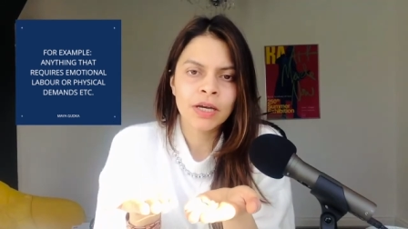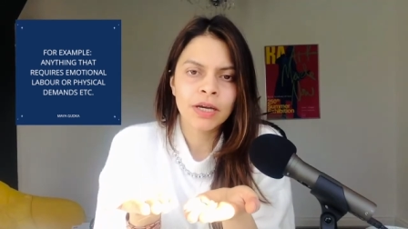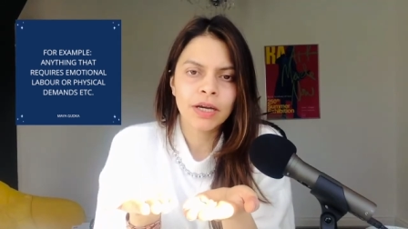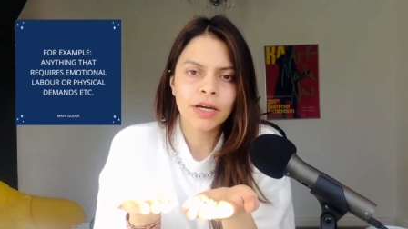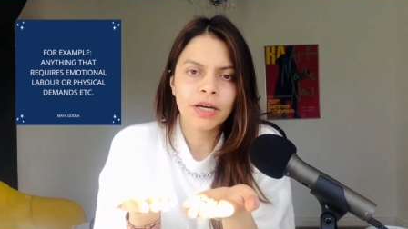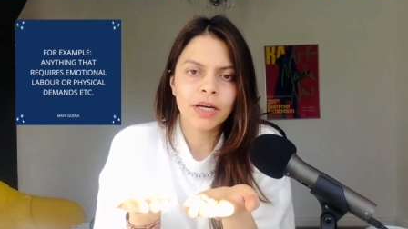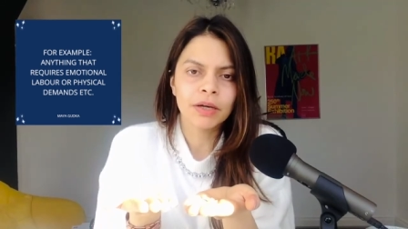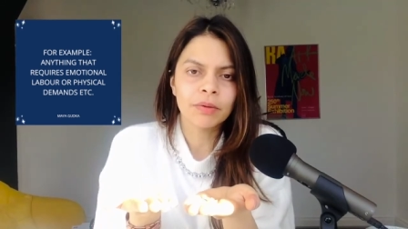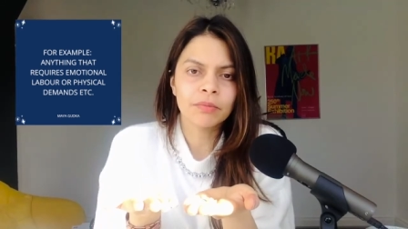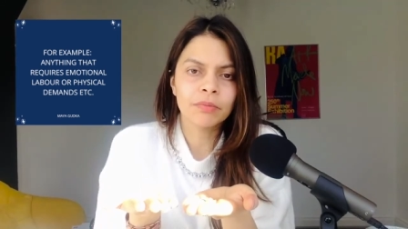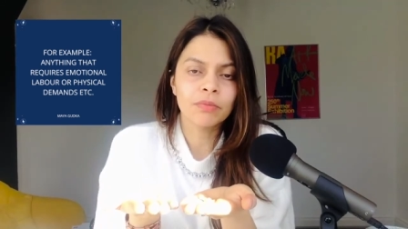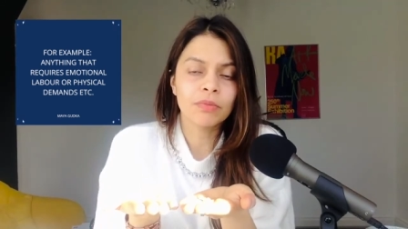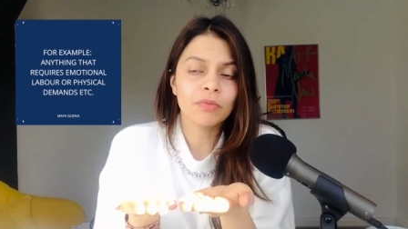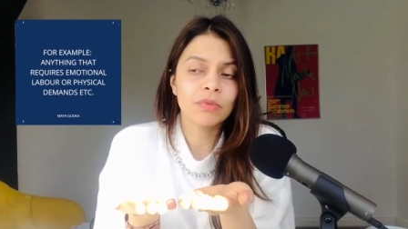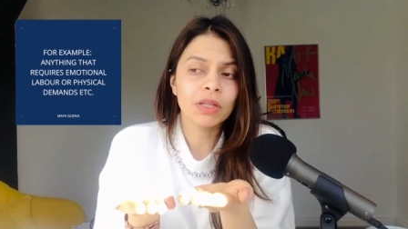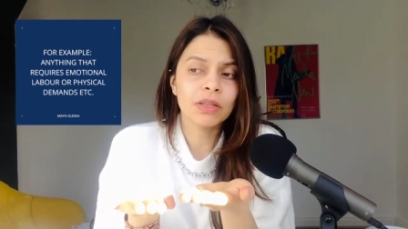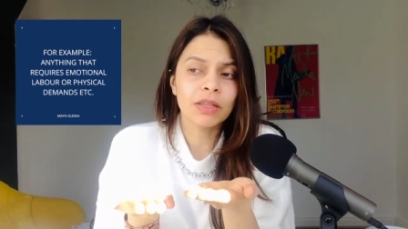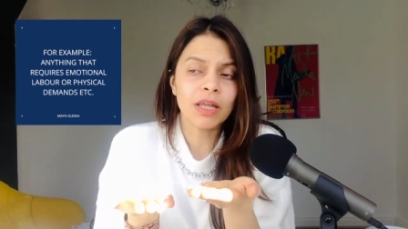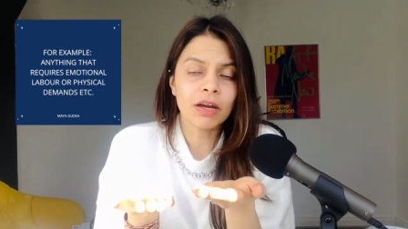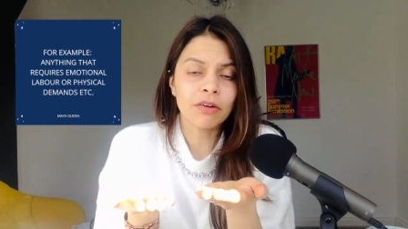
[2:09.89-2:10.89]

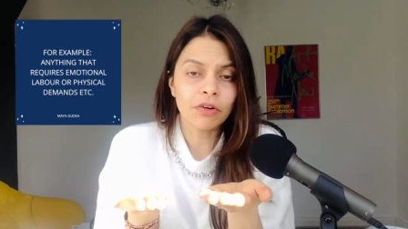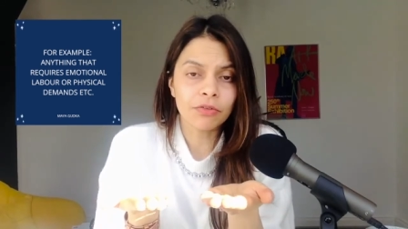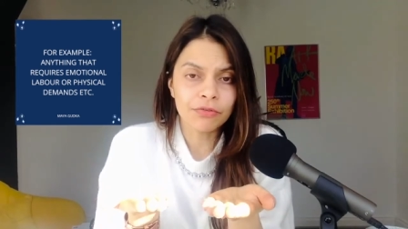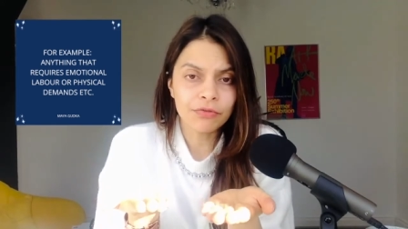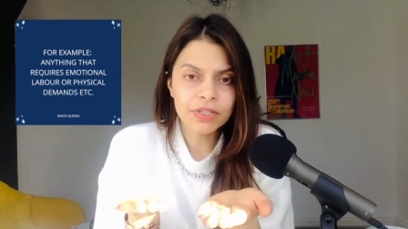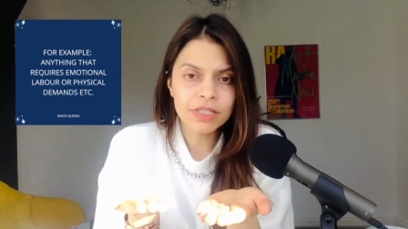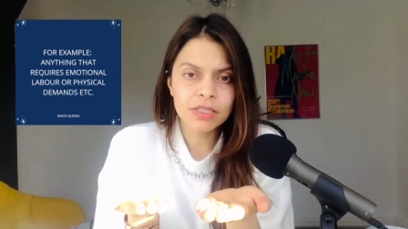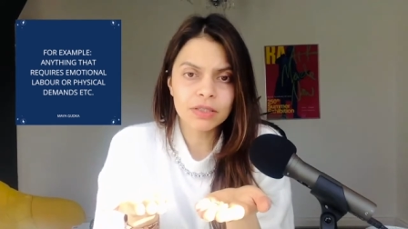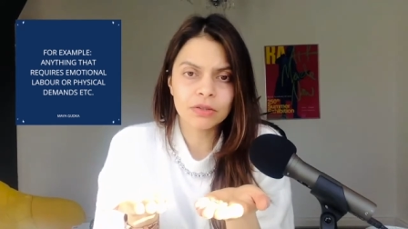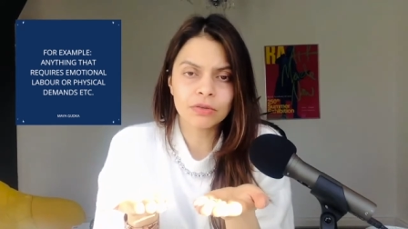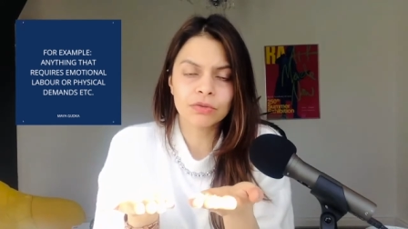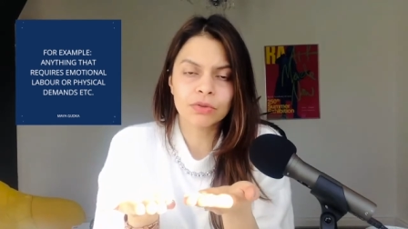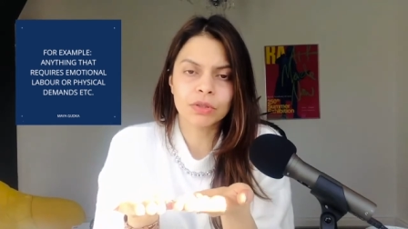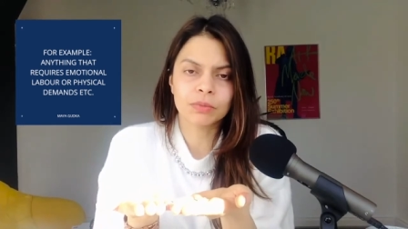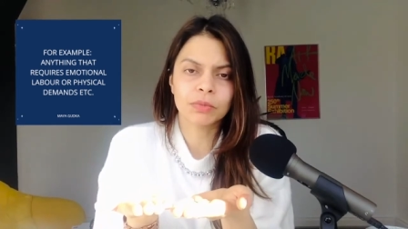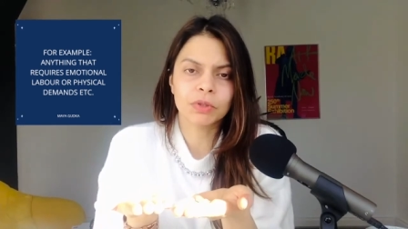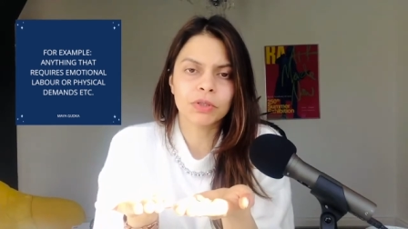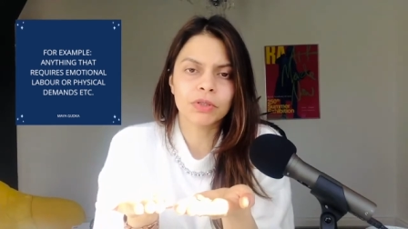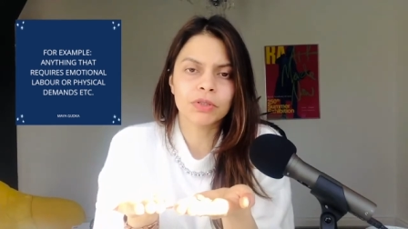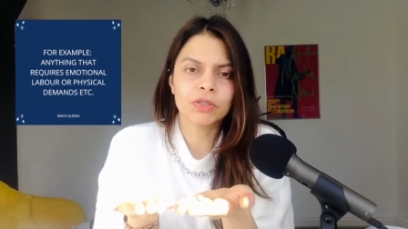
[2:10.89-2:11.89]
There are physical
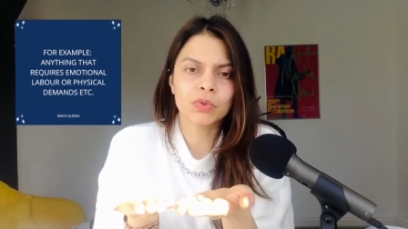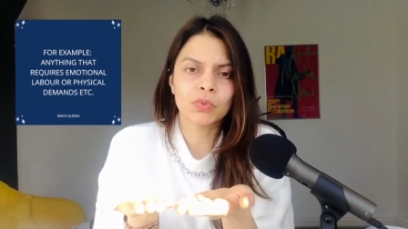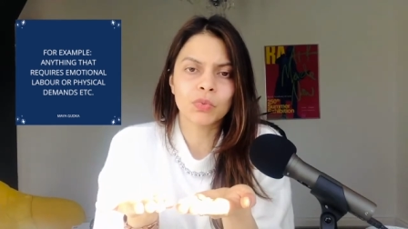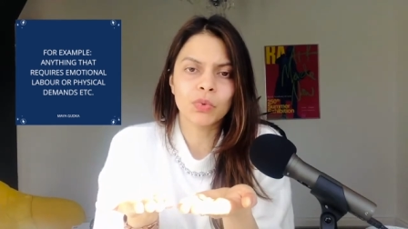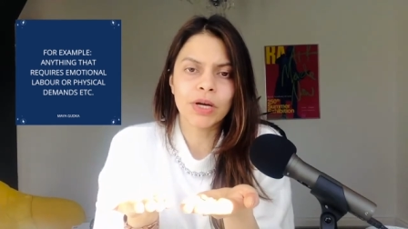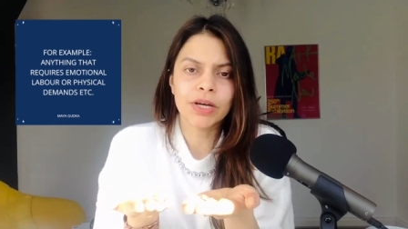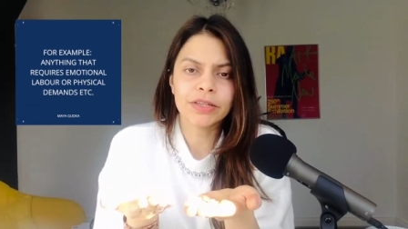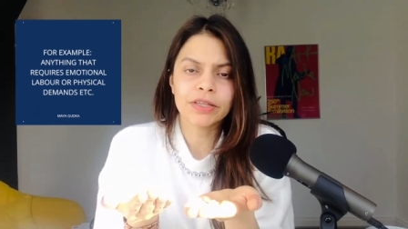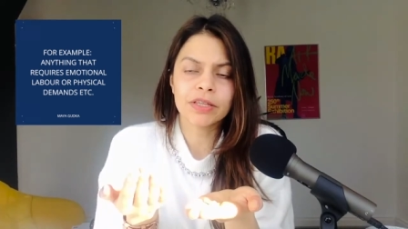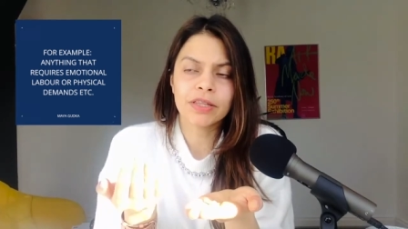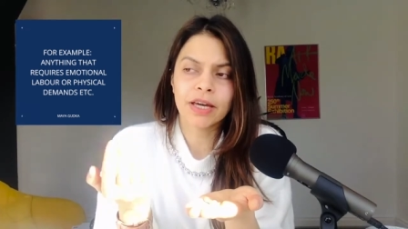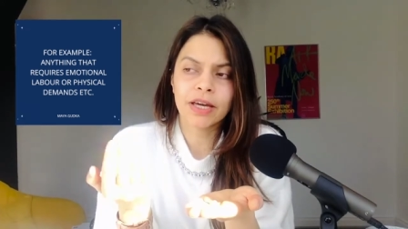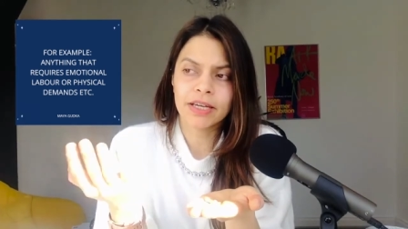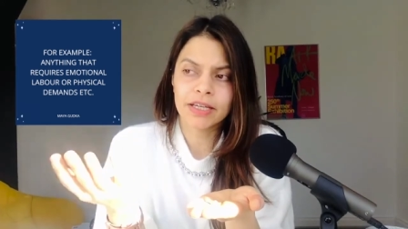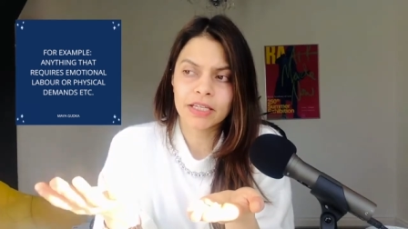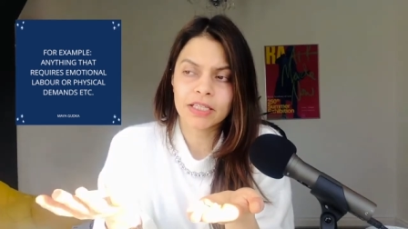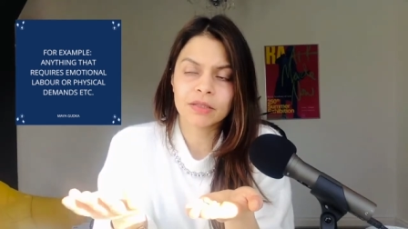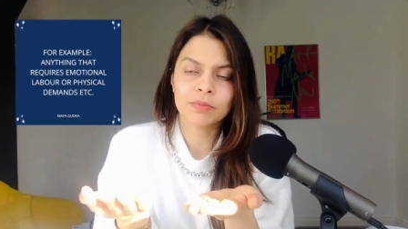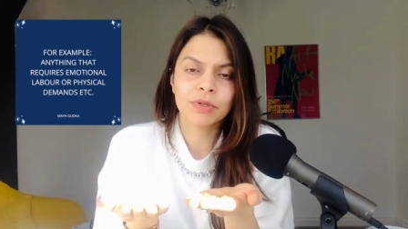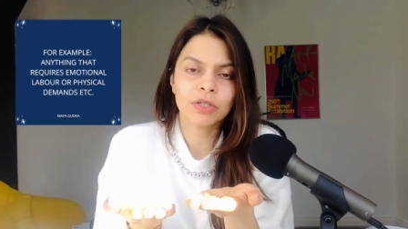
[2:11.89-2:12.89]
demands, whether
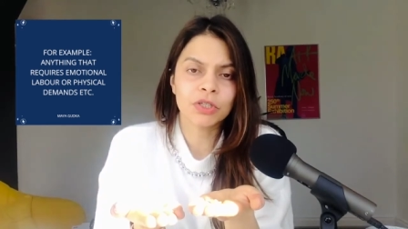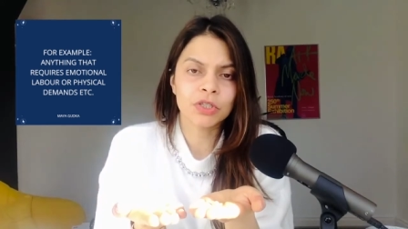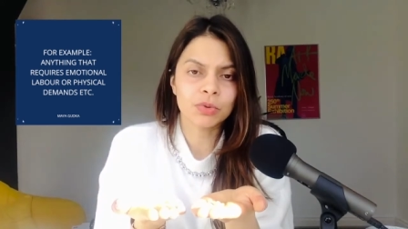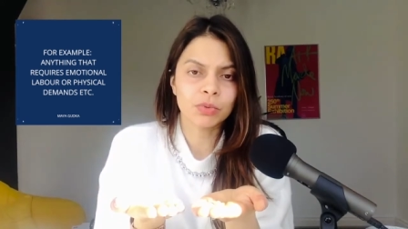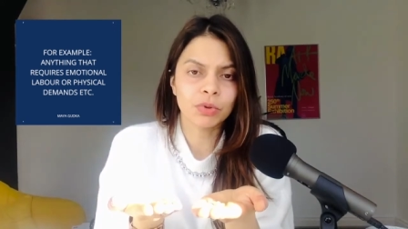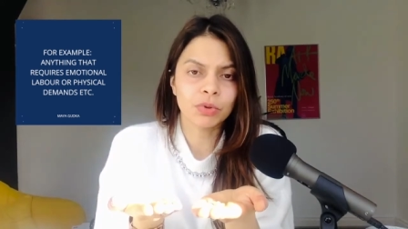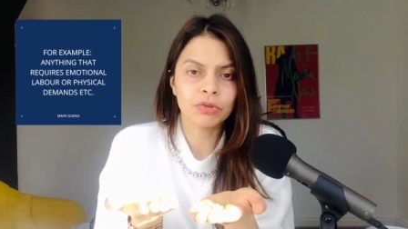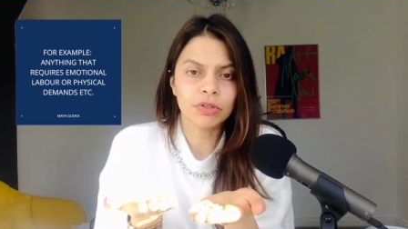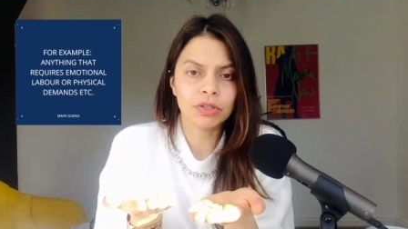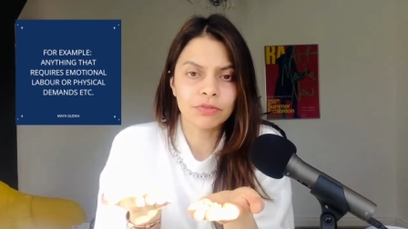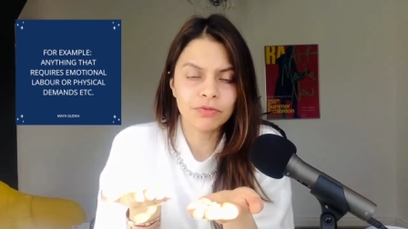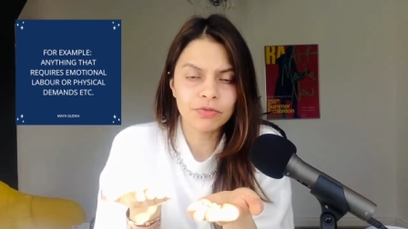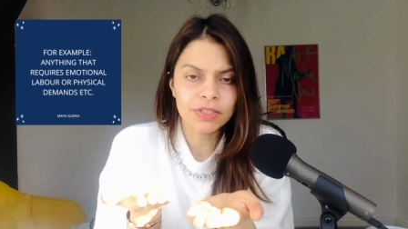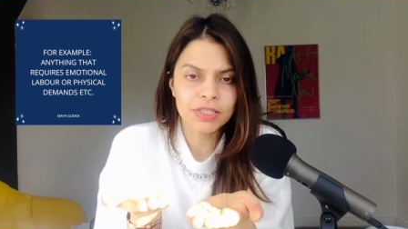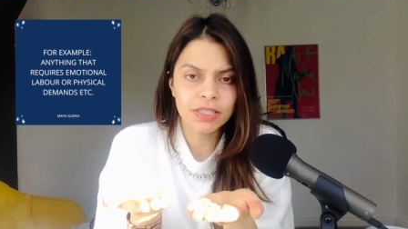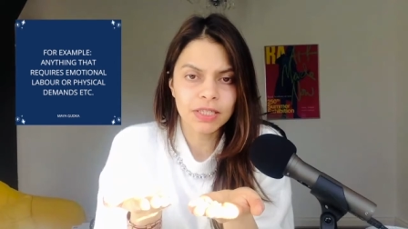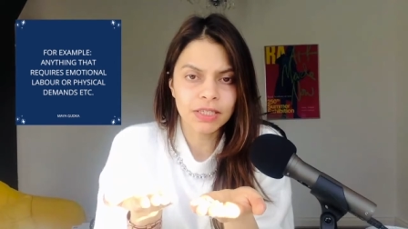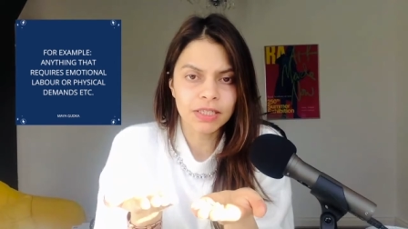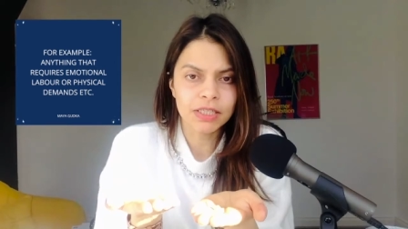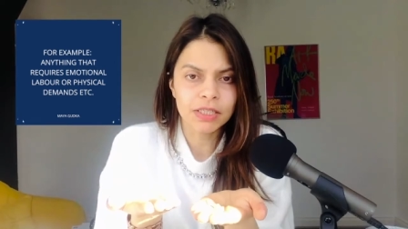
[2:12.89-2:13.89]
that is because we're in a
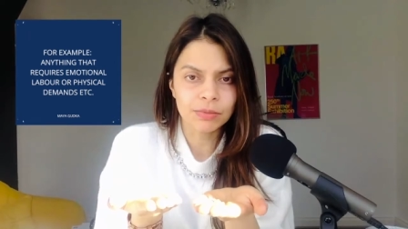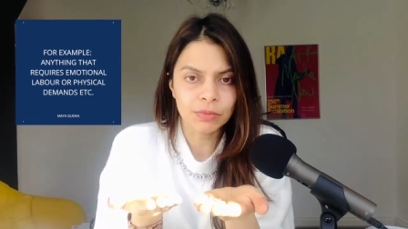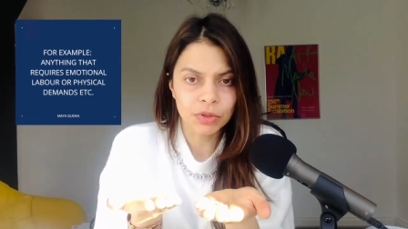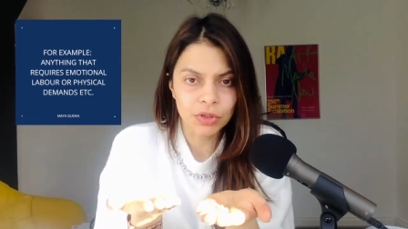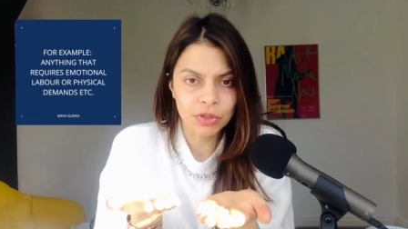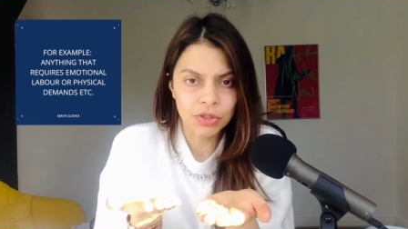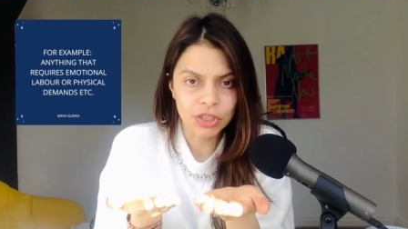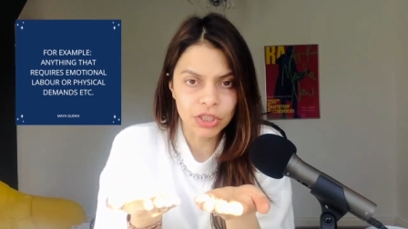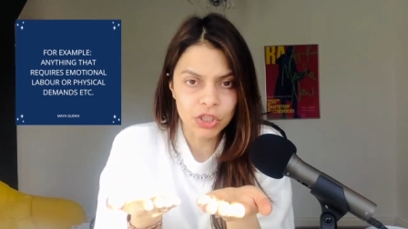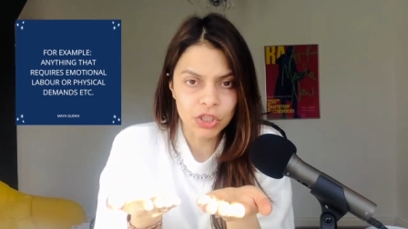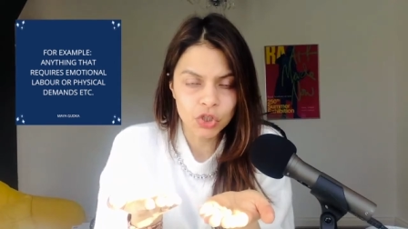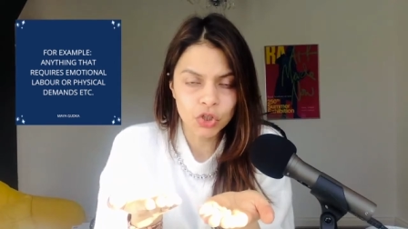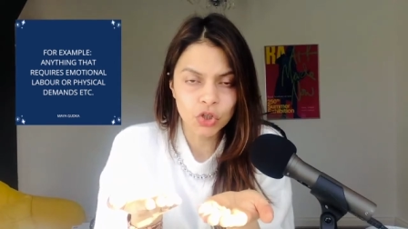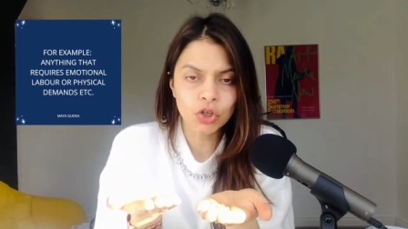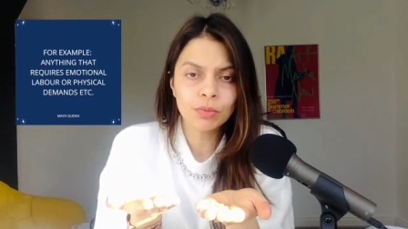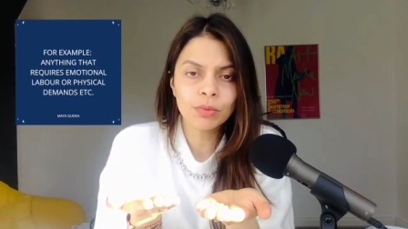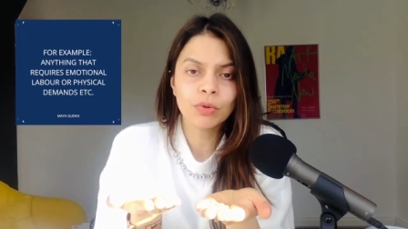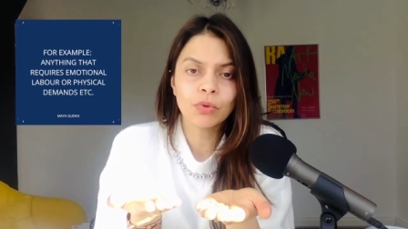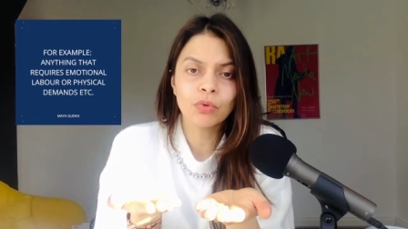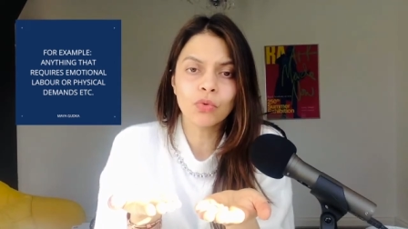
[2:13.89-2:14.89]
physically demanding
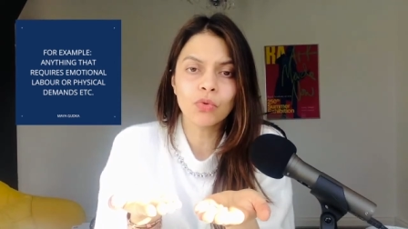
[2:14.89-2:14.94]
job